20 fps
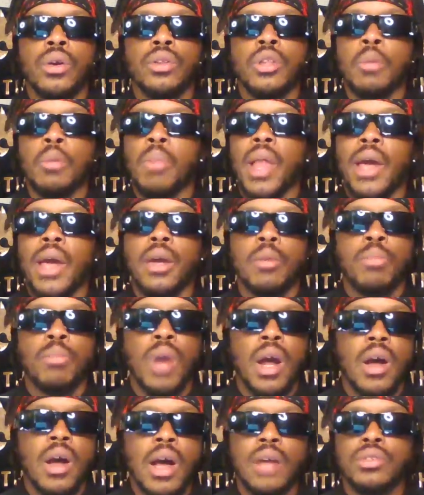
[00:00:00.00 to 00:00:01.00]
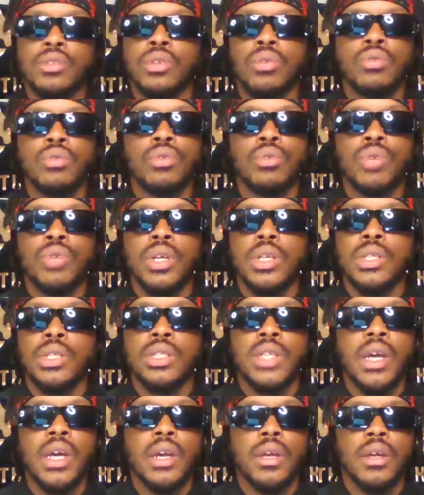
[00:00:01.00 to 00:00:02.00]
the black and brown household don't need to
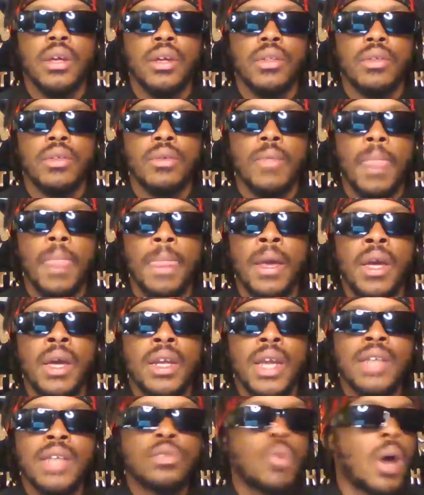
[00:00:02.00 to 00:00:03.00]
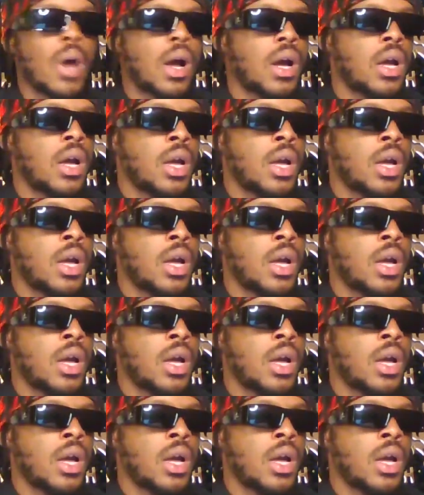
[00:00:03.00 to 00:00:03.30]
stay together. That's why